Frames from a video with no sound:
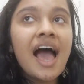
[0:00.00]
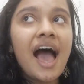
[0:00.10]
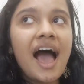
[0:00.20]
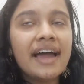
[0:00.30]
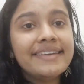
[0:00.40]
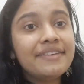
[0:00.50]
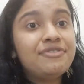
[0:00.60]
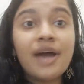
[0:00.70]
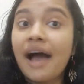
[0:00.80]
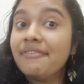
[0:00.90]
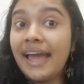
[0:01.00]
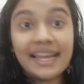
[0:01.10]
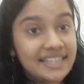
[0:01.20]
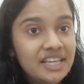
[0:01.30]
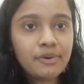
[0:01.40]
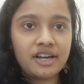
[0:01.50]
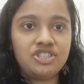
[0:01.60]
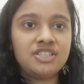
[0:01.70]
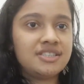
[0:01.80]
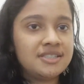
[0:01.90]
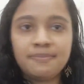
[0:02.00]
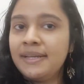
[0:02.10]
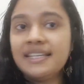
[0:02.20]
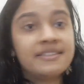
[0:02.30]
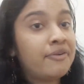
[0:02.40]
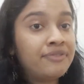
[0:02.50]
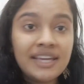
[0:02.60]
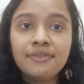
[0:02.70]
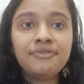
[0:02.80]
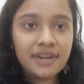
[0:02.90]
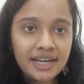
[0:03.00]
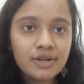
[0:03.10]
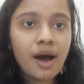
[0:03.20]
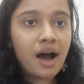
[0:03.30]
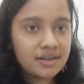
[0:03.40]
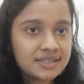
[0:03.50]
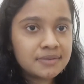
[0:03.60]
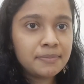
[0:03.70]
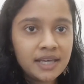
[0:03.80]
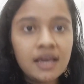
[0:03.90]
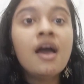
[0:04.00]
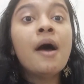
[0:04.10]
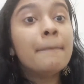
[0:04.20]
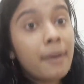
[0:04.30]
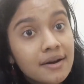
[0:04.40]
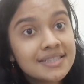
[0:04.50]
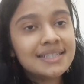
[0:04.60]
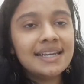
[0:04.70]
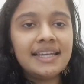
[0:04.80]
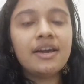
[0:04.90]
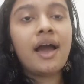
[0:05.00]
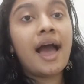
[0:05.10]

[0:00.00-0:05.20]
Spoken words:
and if you have any questions, please feel free to ask me personally